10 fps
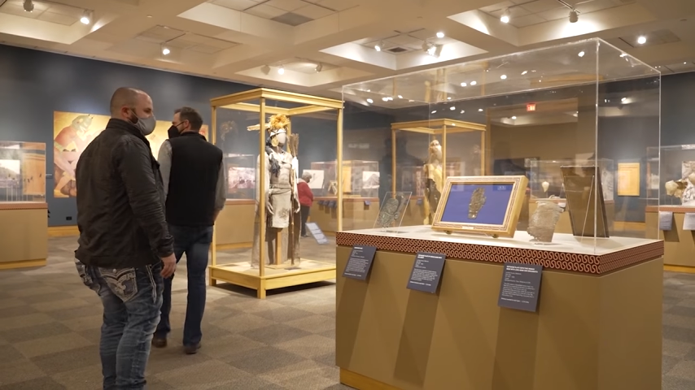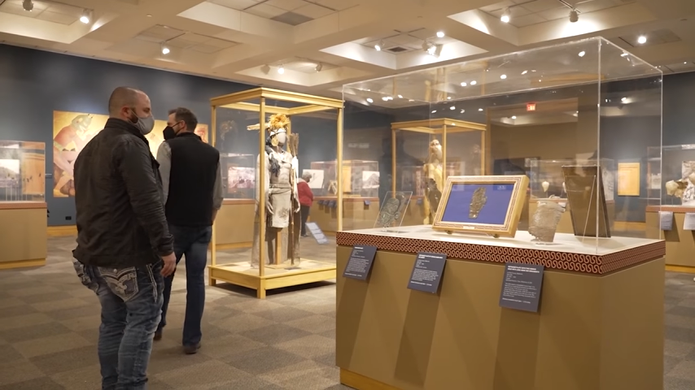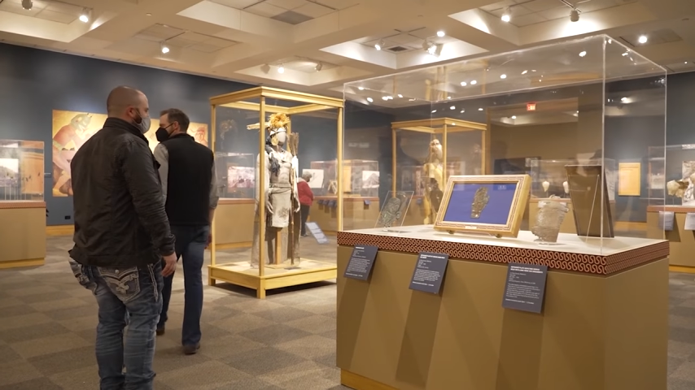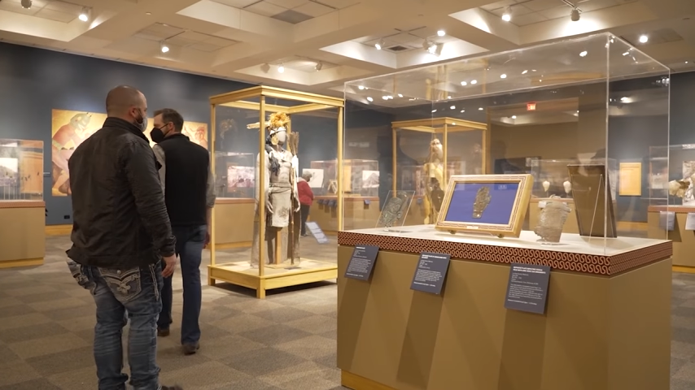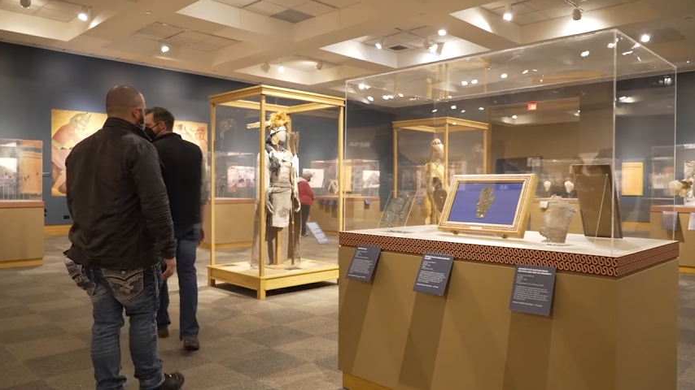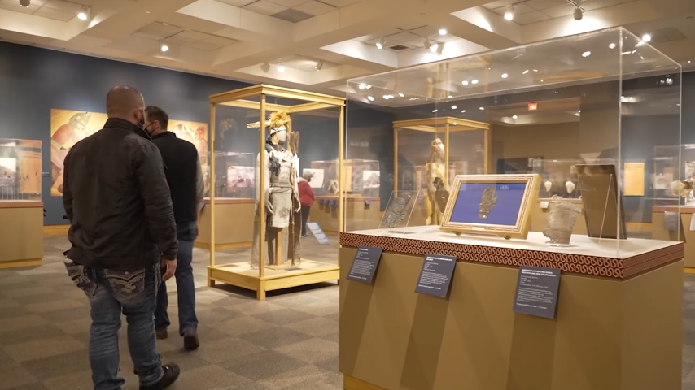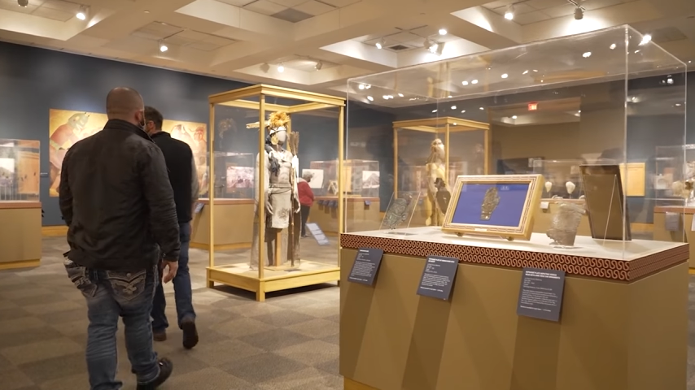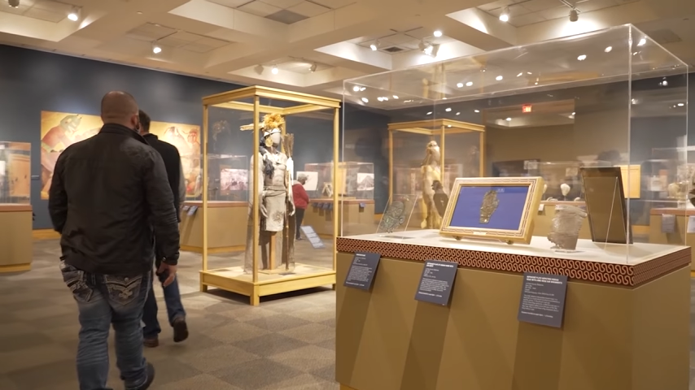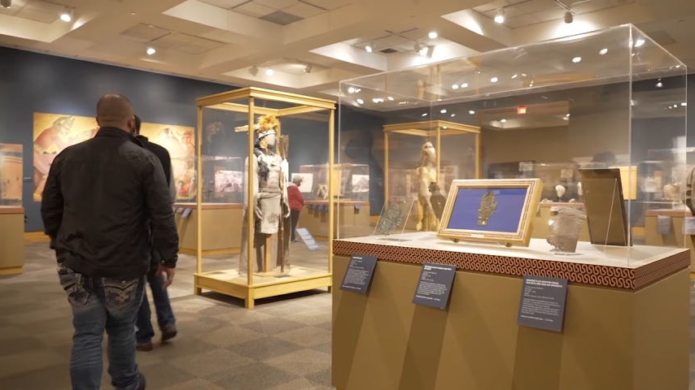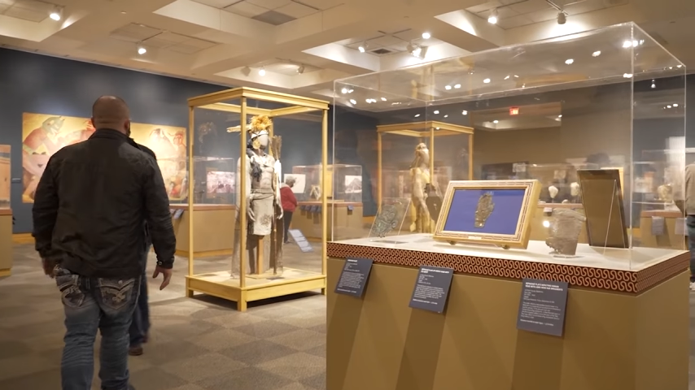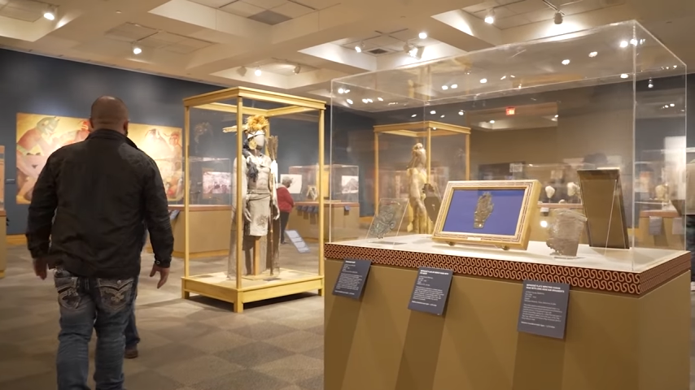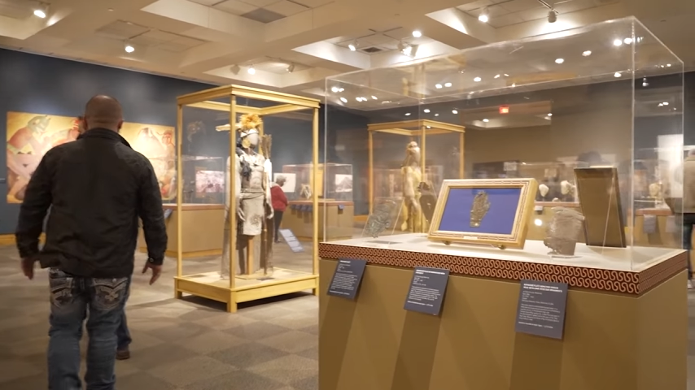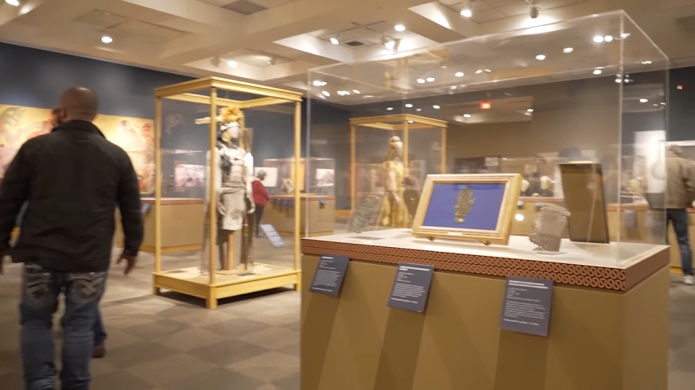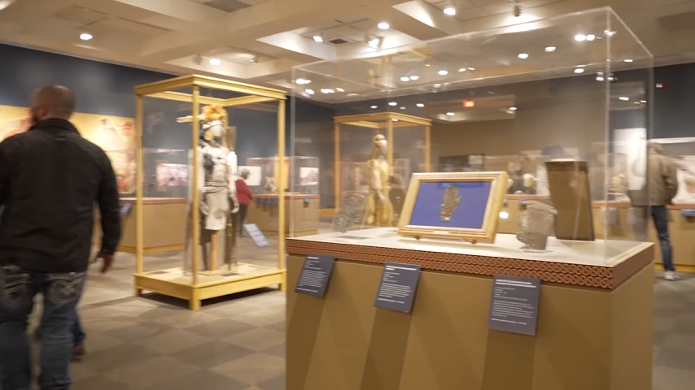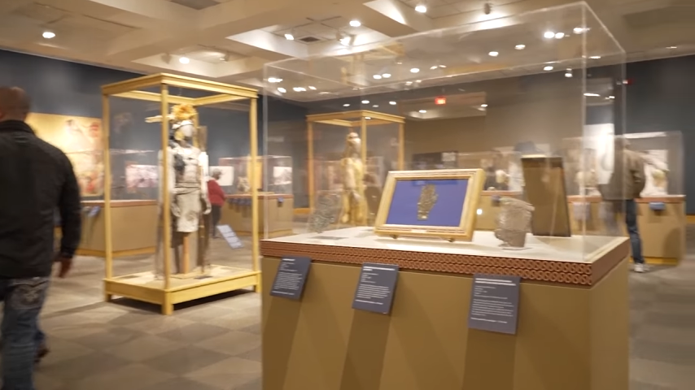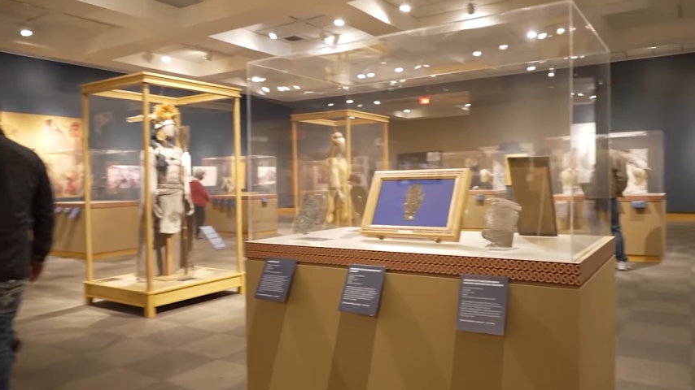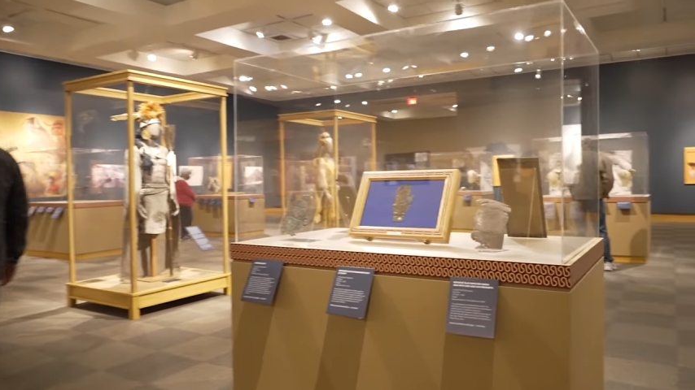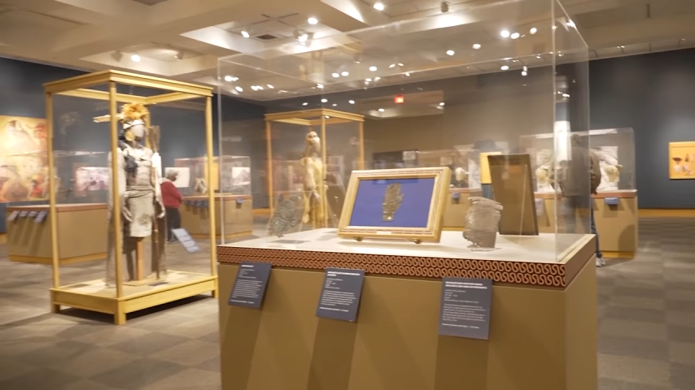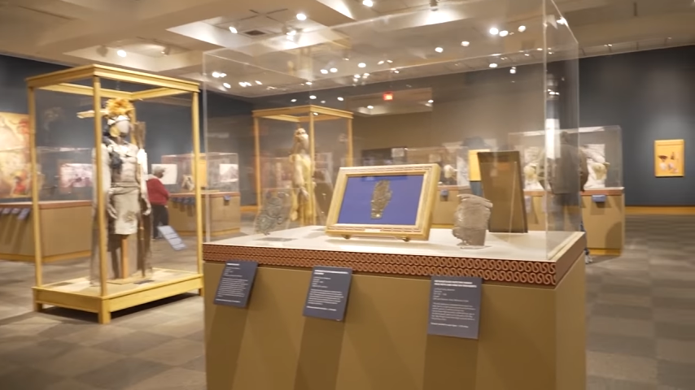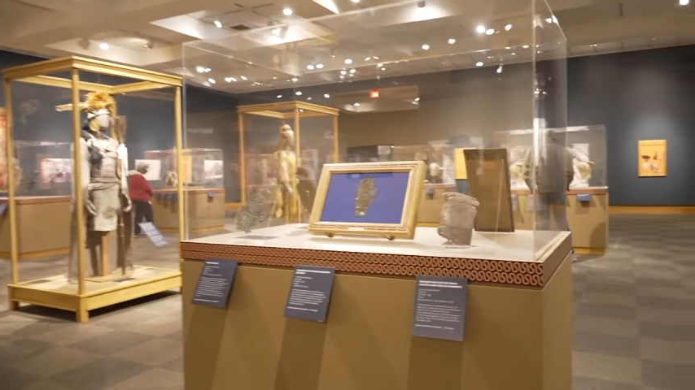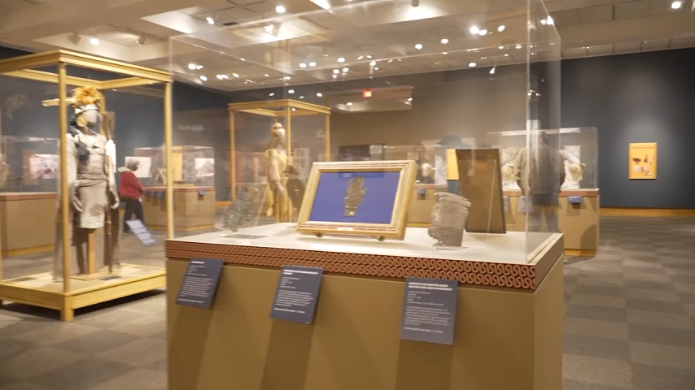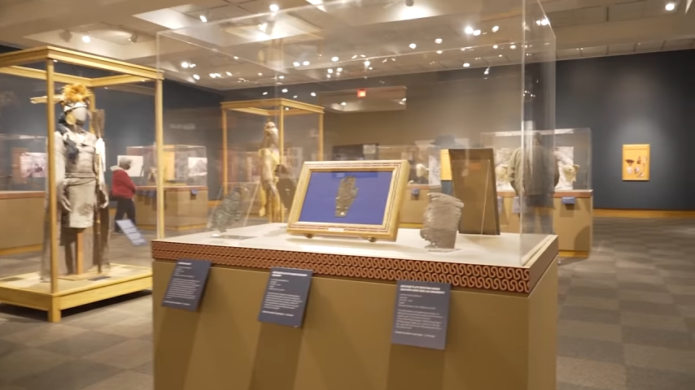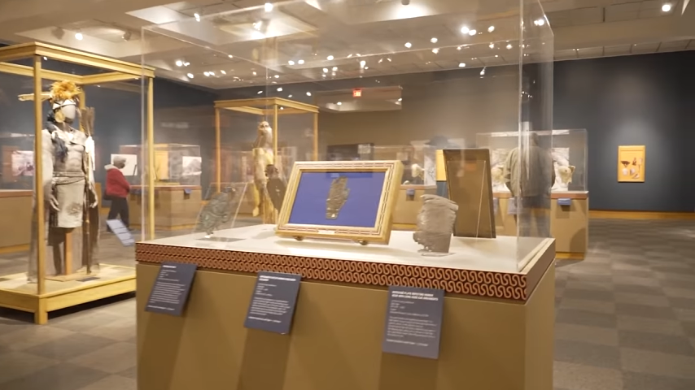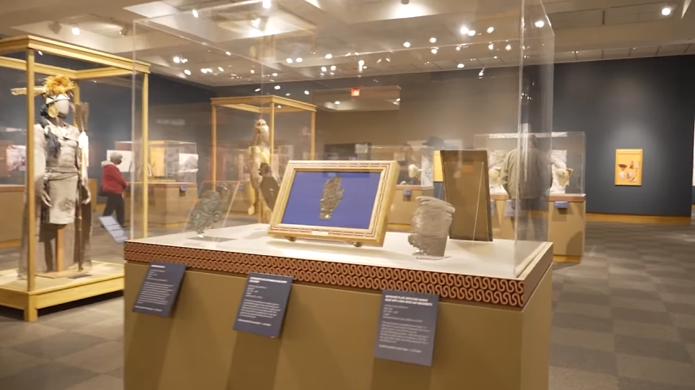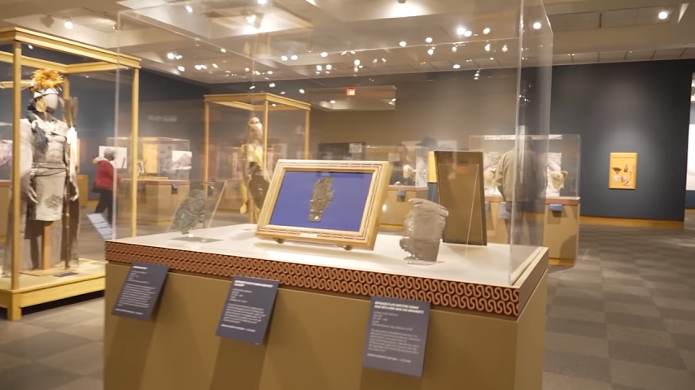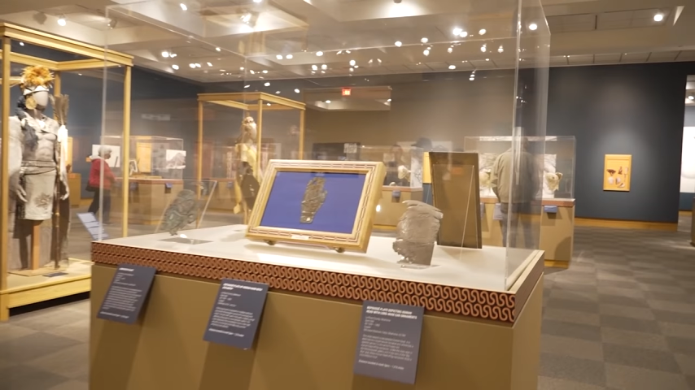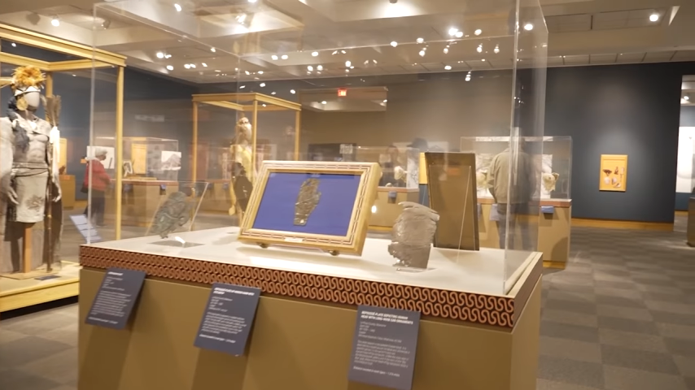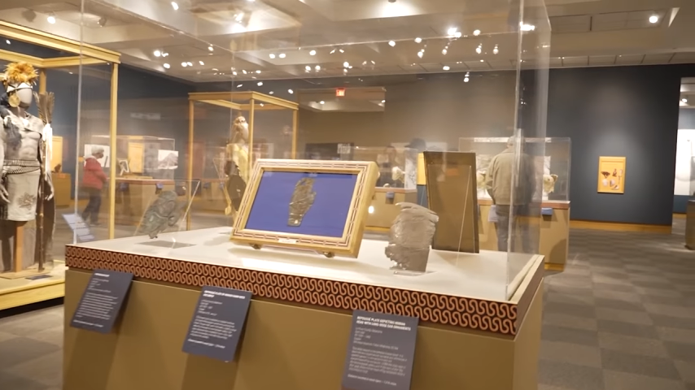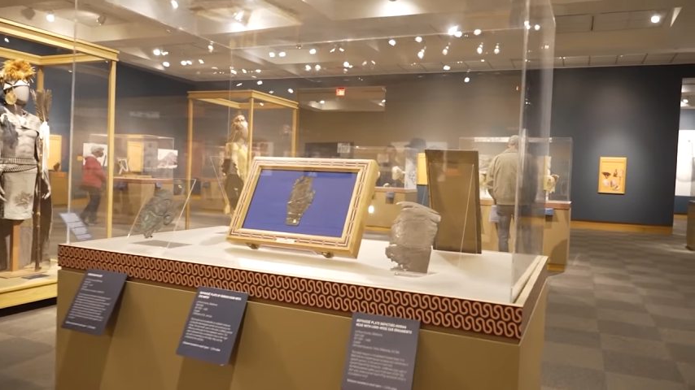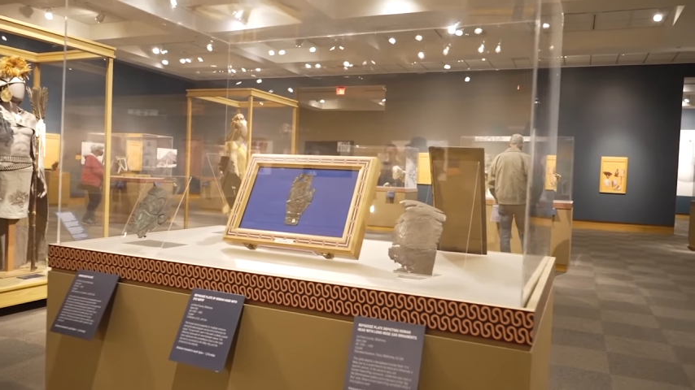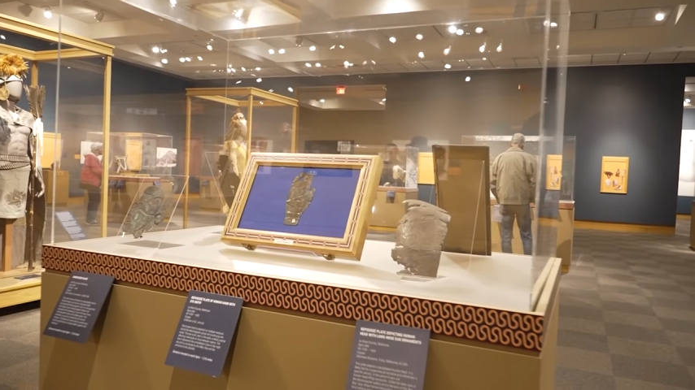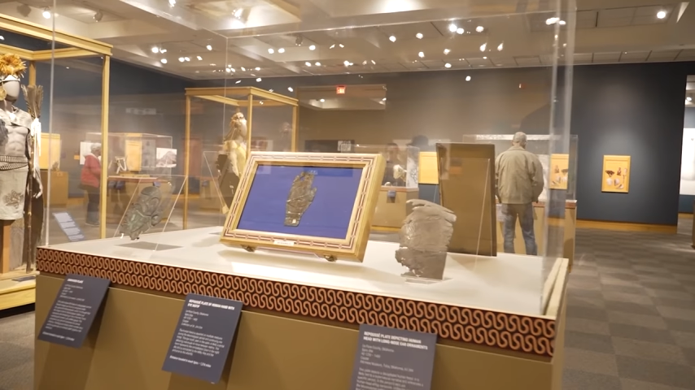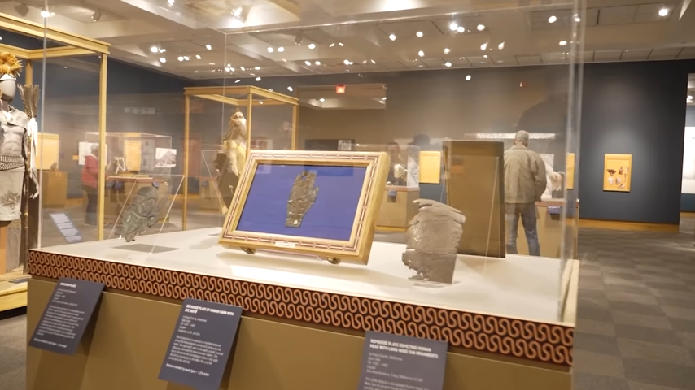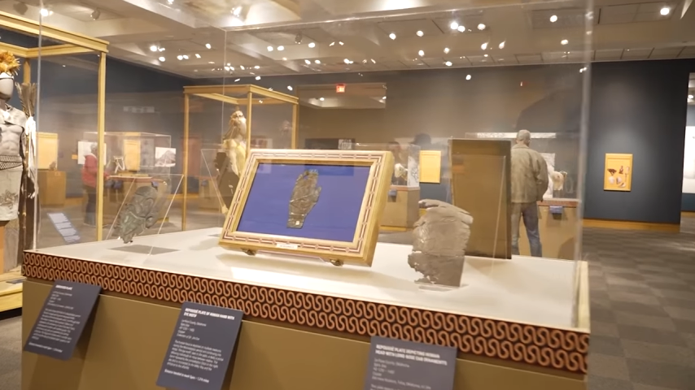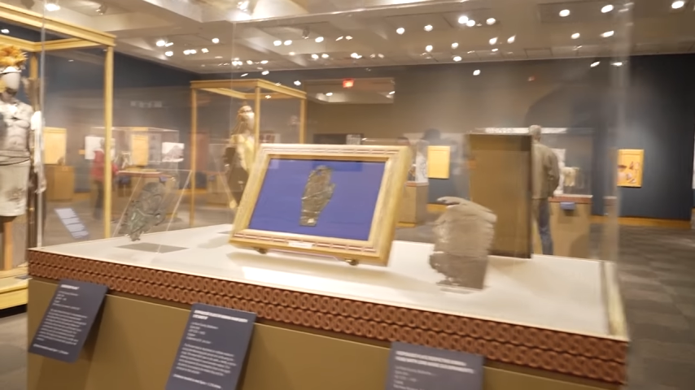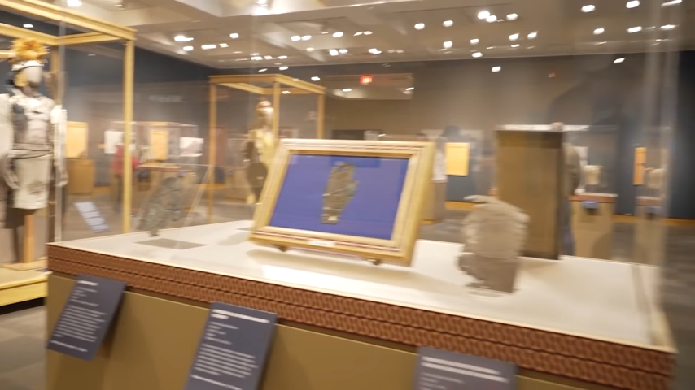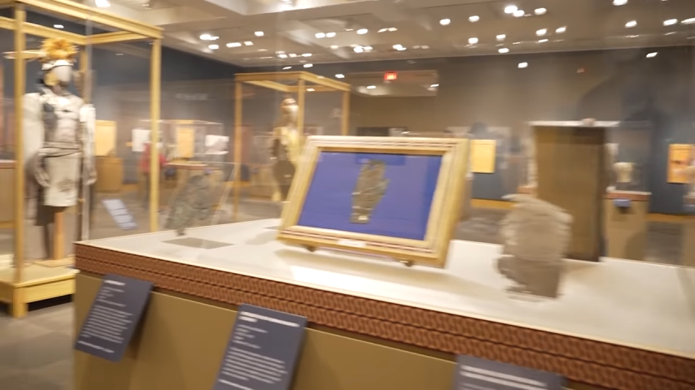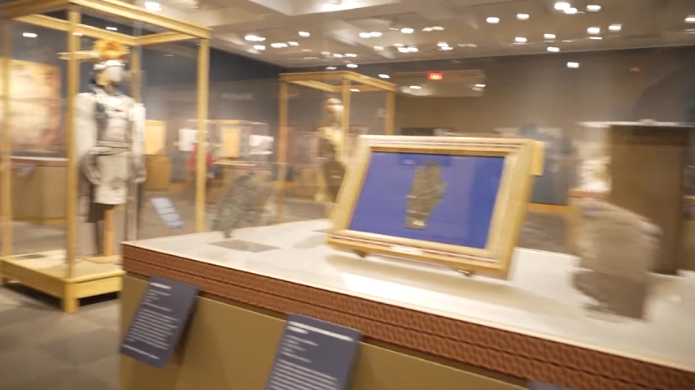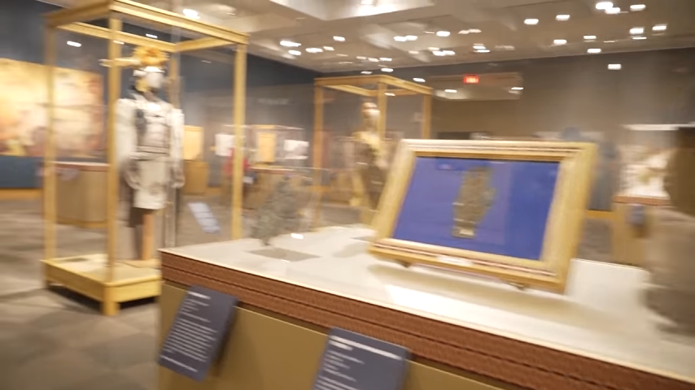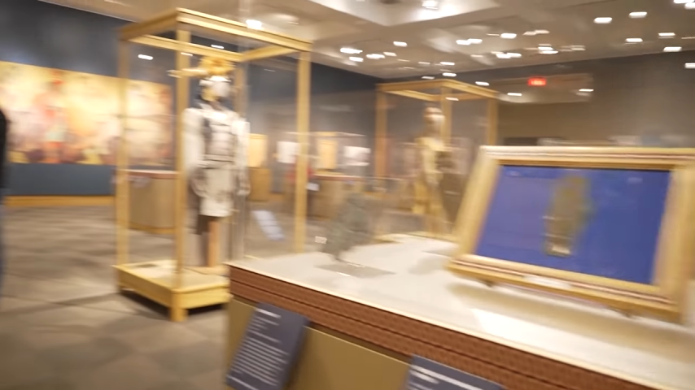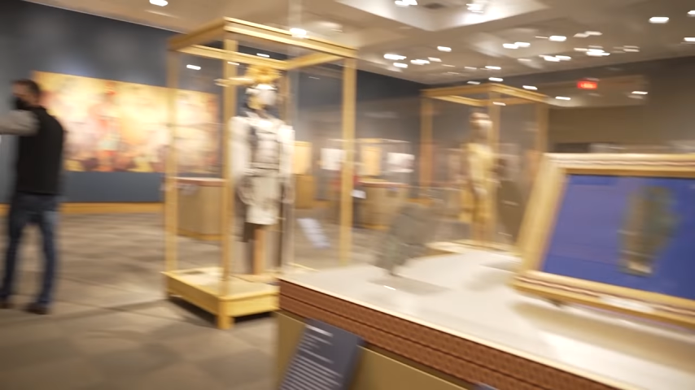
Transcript: Nobody's mouth can be seen.